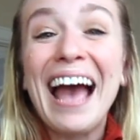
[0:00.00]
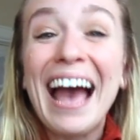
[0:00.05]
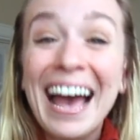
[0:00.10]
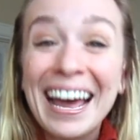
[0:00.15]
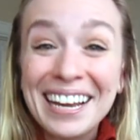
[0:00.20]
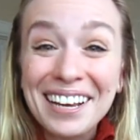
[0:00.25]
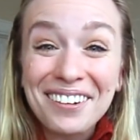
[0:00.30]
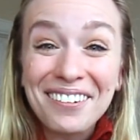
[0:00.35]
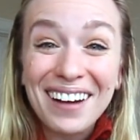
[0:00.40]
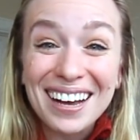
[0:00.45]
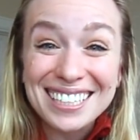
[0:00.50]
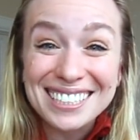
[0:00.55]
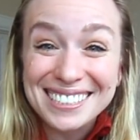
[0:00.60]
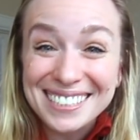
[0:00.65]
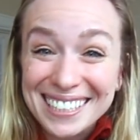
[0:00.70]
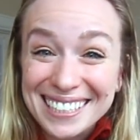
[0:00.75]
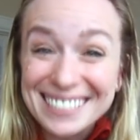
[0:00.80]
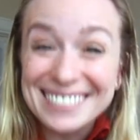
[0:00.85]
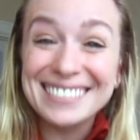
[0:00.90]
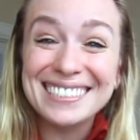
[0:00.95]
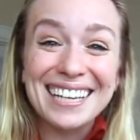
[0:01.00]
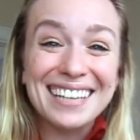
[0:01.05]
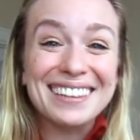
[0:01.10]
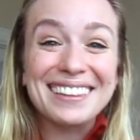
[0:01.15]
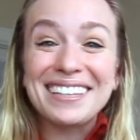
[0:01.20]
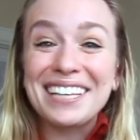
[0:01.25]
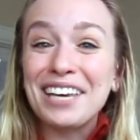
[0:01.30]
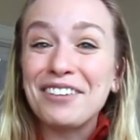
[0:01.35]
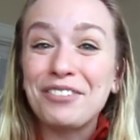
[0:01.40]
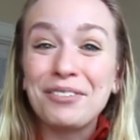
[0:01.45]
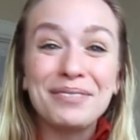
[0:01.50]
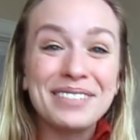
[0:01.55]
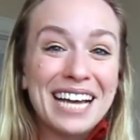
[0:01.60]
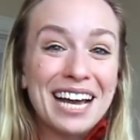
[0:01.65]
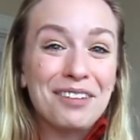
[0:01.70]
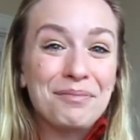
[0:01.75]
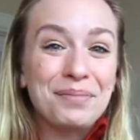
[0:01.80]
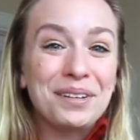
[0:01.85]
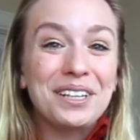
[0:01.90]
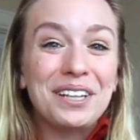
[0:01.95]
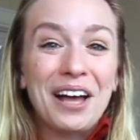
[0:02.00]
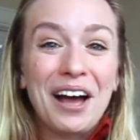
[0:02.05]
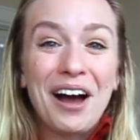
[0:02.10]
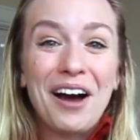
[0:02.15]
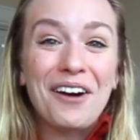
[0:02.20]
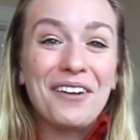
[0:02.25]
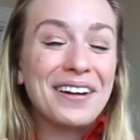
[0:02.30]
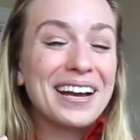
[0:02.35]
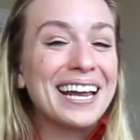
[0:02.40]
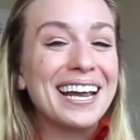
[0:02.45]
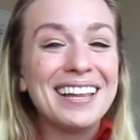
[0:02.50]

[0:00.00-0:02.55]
any questions, leave them down below,